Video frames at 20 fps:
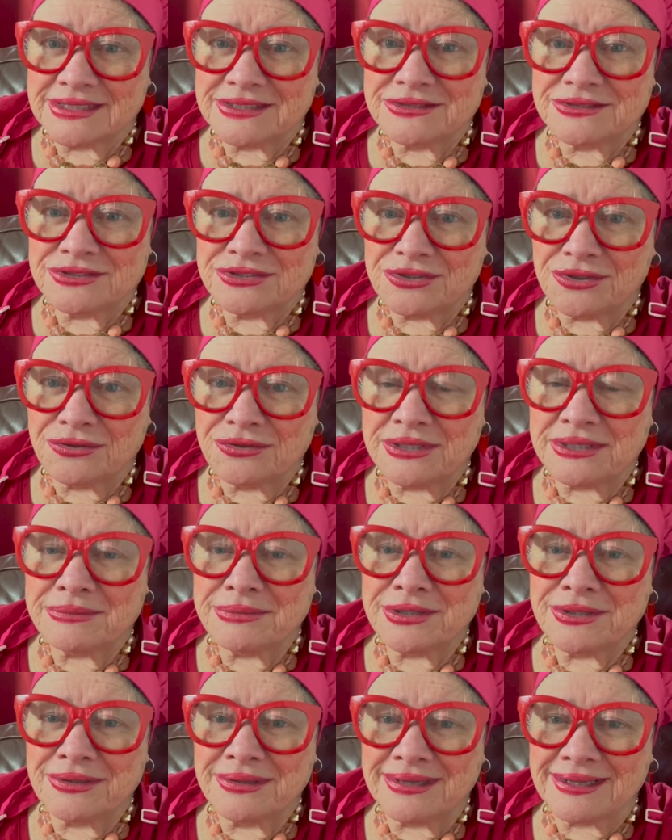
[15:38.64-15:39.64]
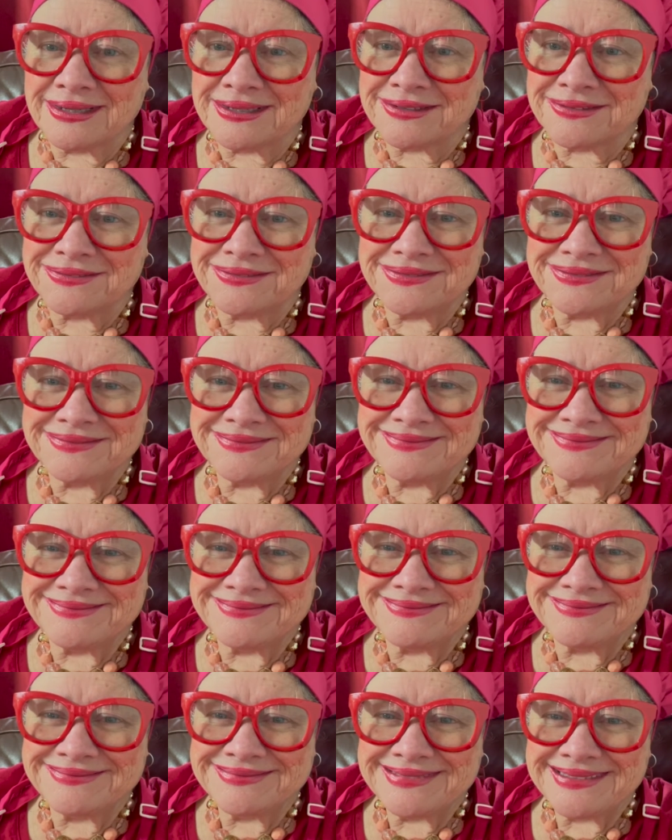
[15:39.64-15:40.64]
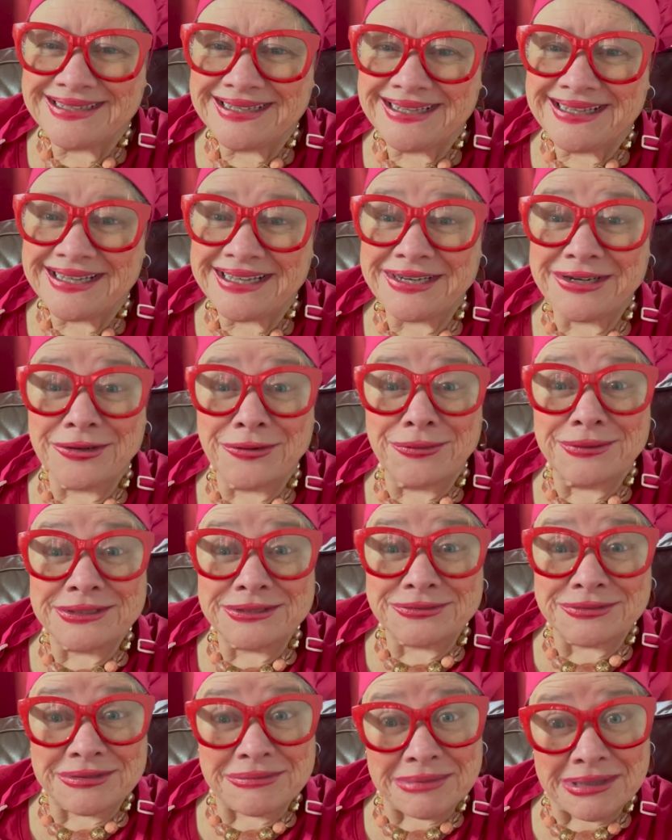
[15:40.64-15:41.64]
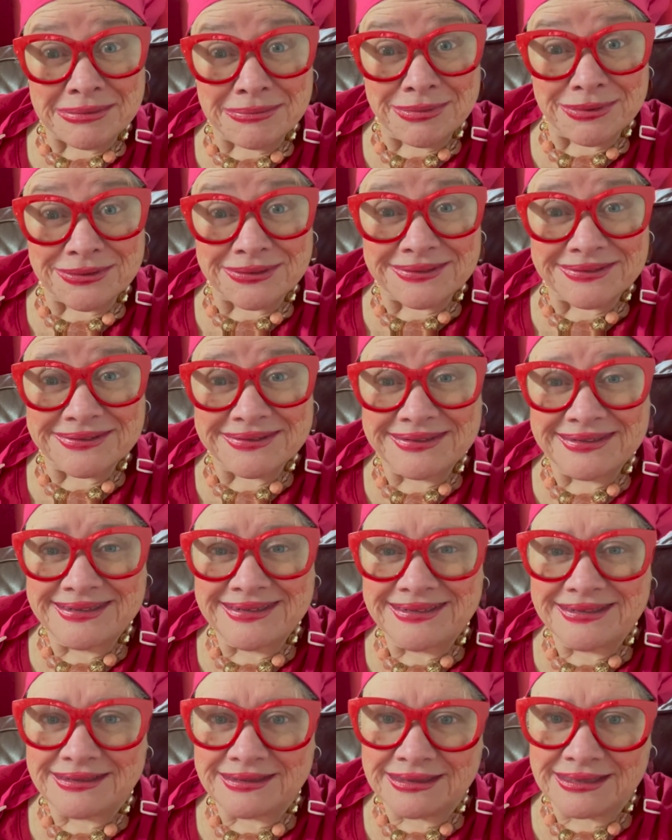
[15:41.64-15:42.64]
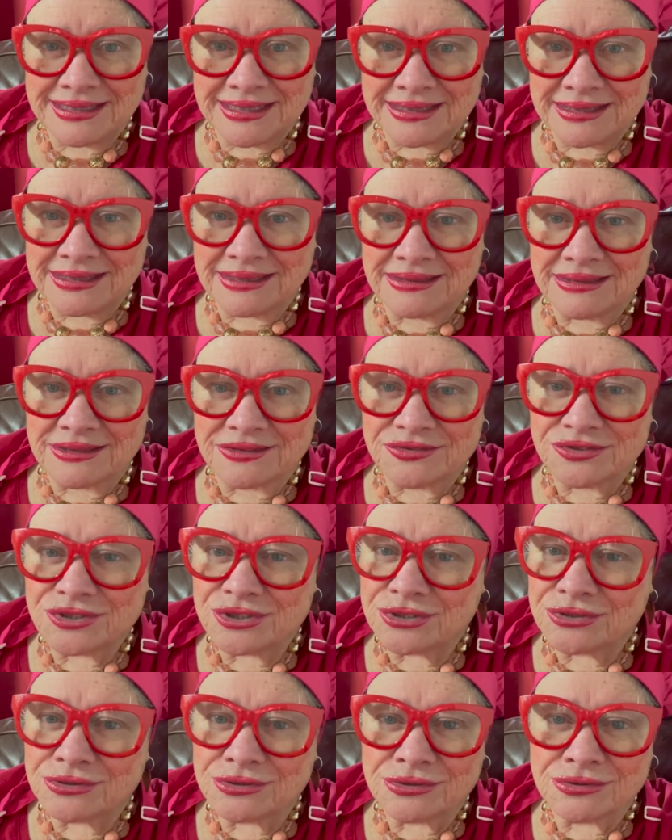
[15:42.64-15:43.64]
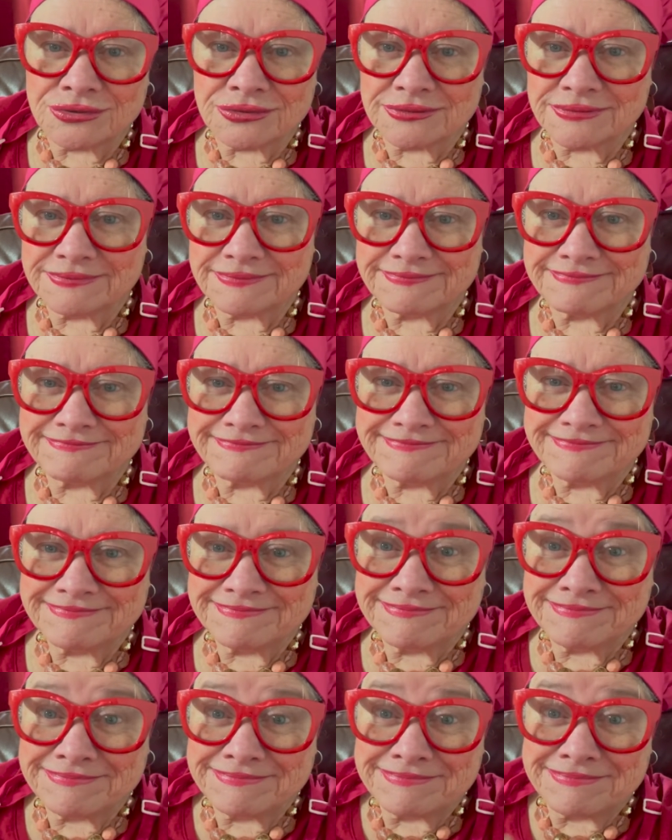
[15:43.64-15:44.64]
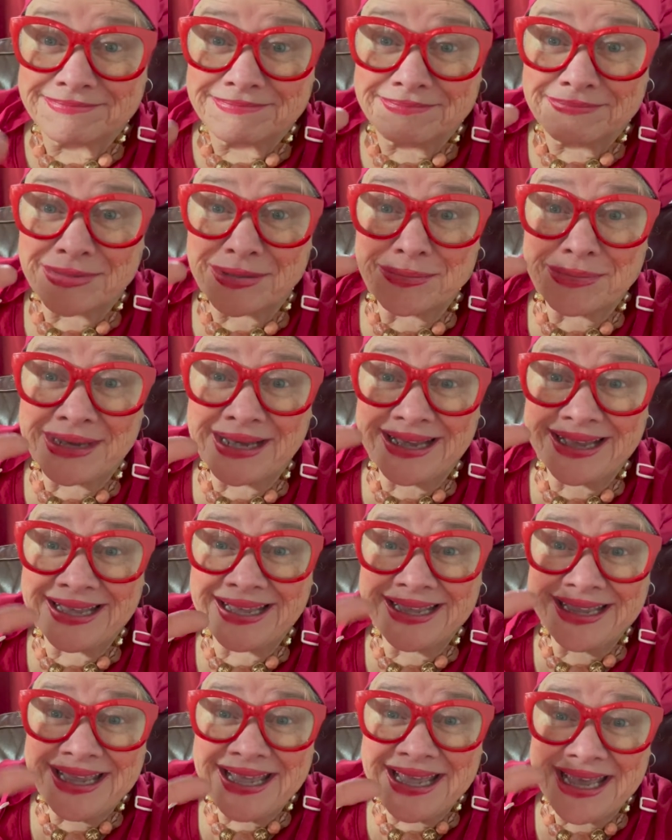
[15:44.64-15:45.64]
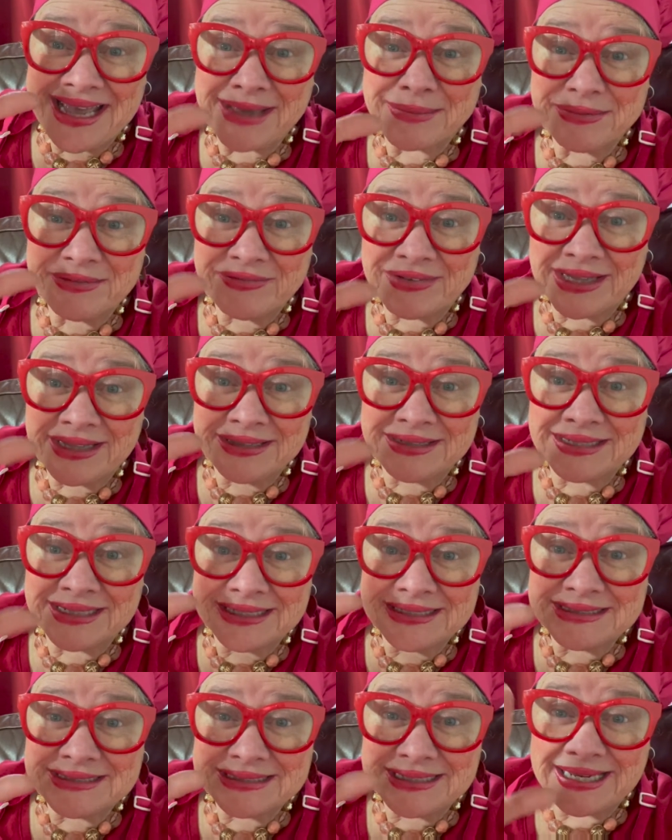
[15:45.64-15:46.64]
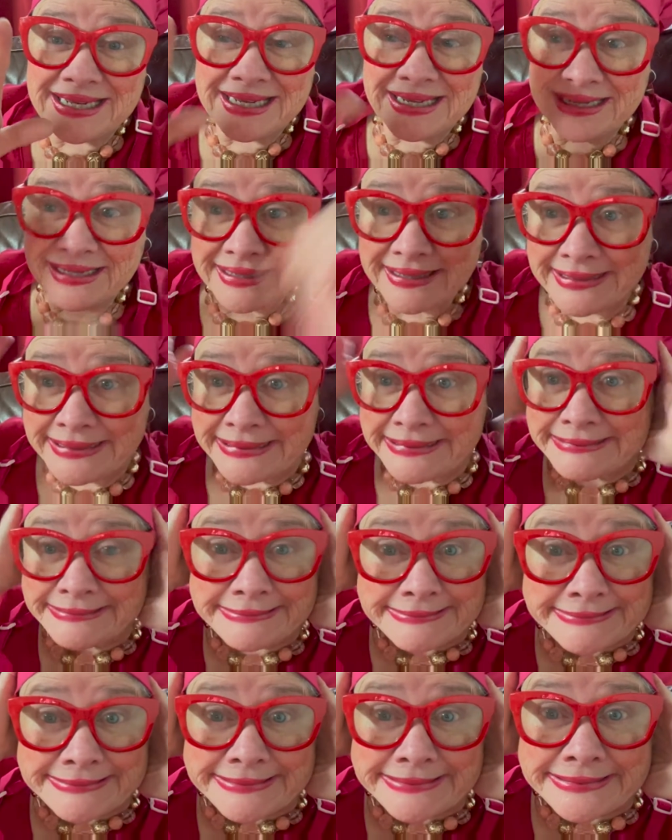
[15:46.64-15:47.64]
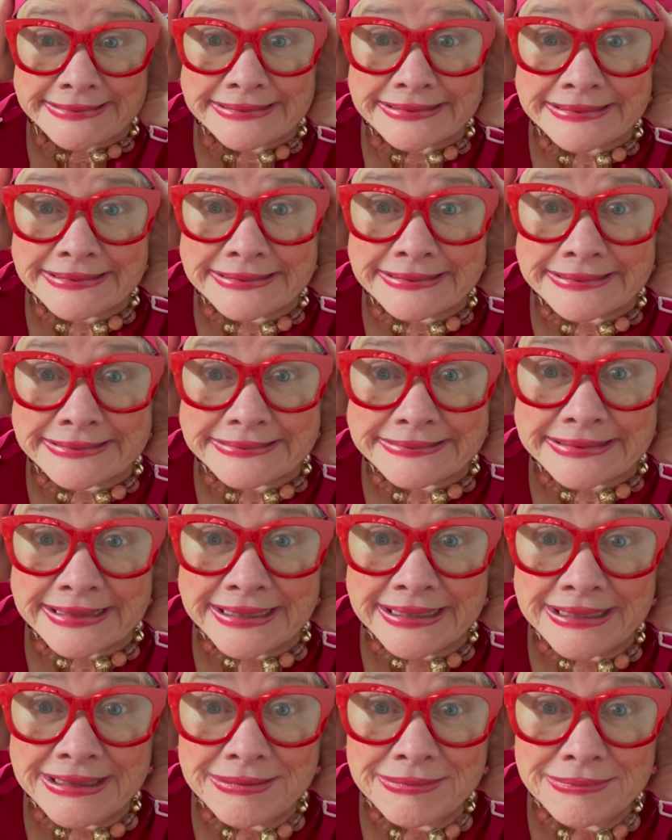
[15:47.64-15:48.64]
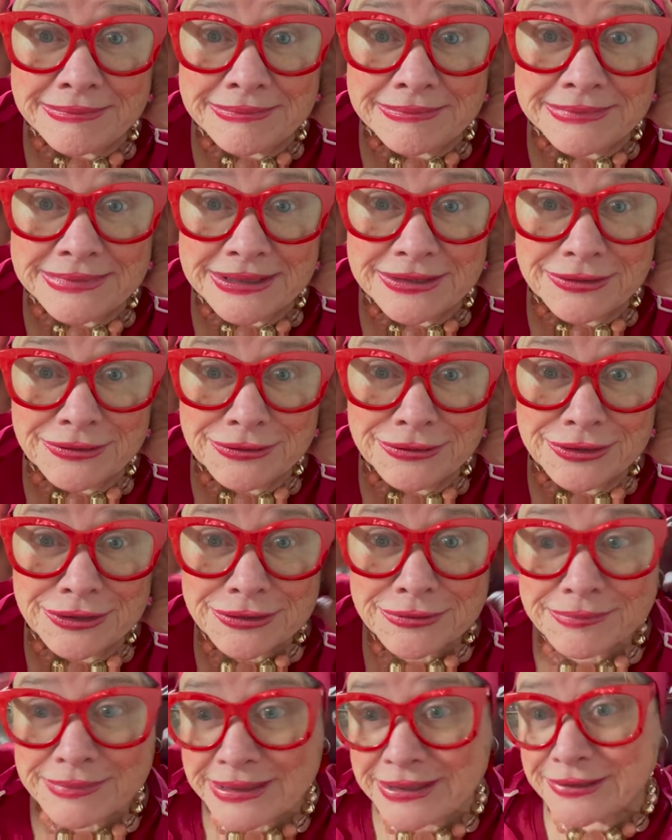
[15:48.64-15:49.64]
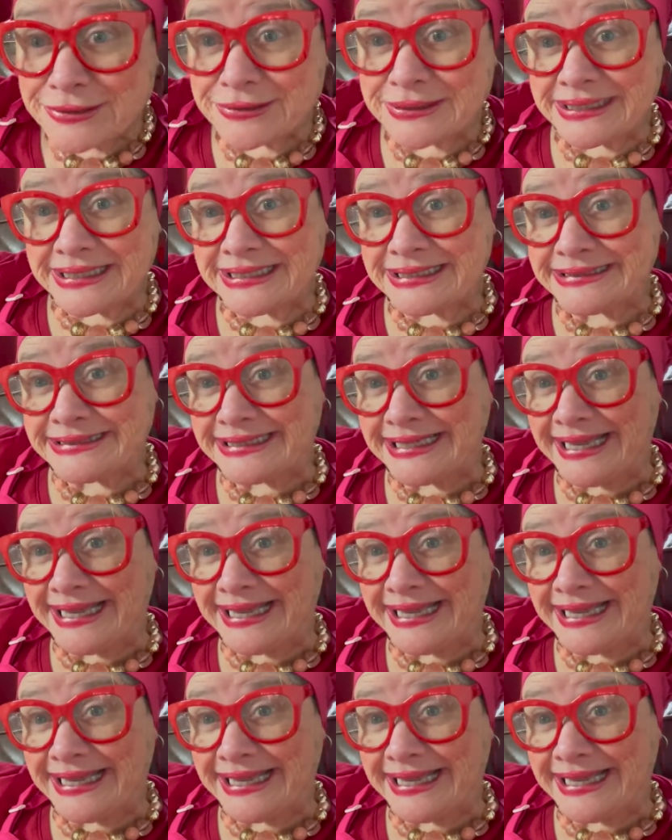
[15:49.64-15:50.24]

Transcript: Show them your love. And always remember, Nettie loves you. Bye-bye. Happy Valentine's Day. Time to go cook my cookies.